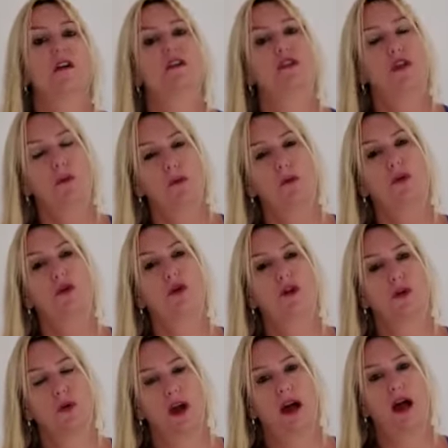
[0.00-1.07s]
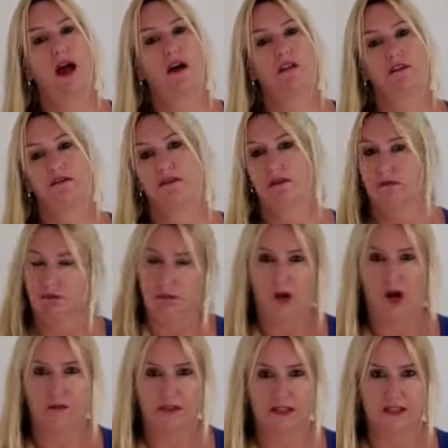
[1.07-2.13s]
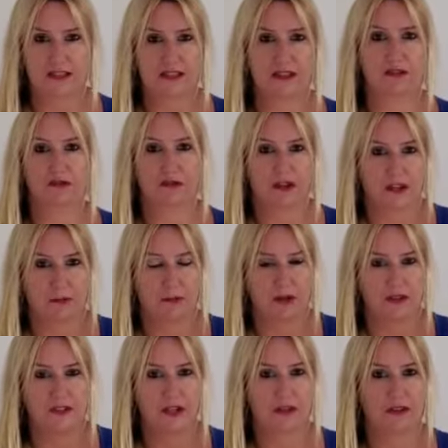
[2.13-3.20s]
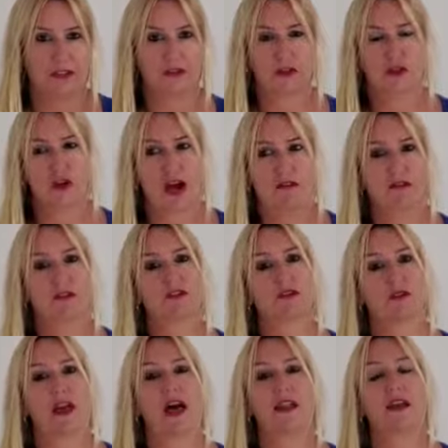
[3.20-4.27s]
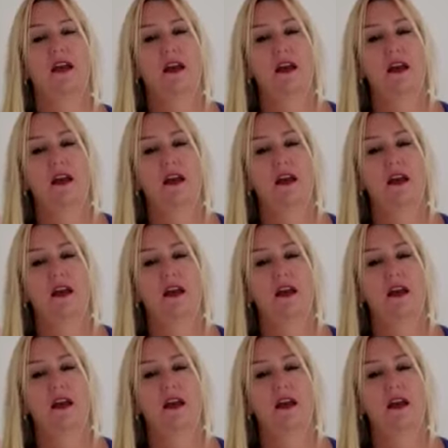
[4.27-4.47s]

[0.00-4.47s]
the more you have, obviously, the freedom monetarily to travel. So that,